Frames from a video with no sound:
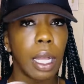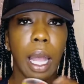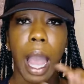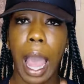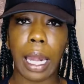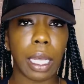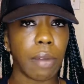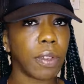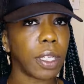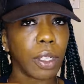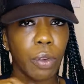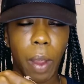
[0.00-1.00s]
I love a
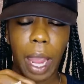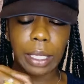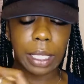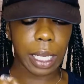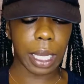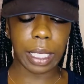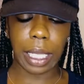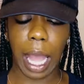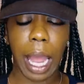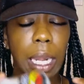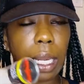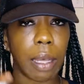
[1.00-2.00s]
good grinder, honey.
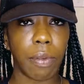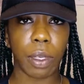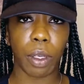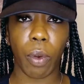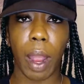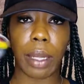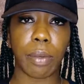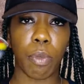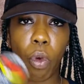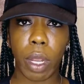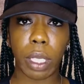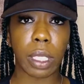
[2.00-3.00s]
I love a good grinder.
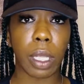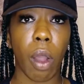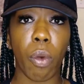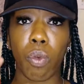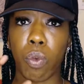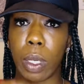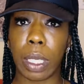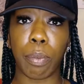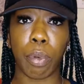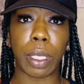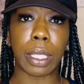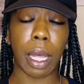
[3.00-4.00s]
Morton Salt really
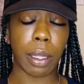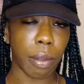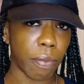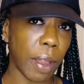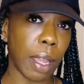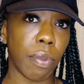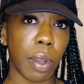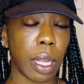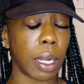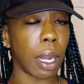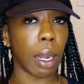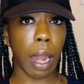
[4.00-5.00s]
brings out the flavor
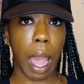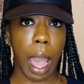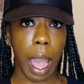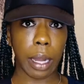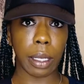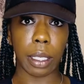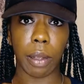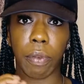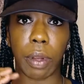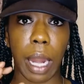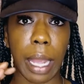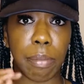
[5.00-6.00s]
in a lot of
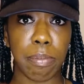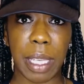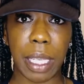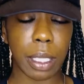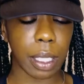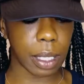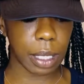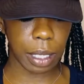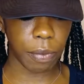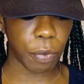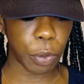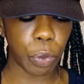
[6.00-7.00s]
different like meats and
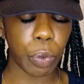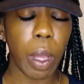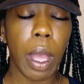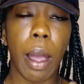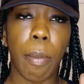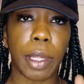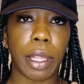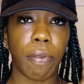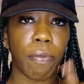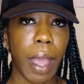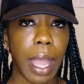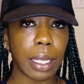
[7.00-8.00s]
seafood, but the
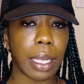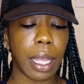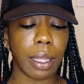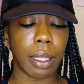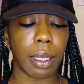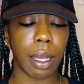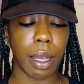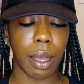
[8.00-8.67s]
fact that the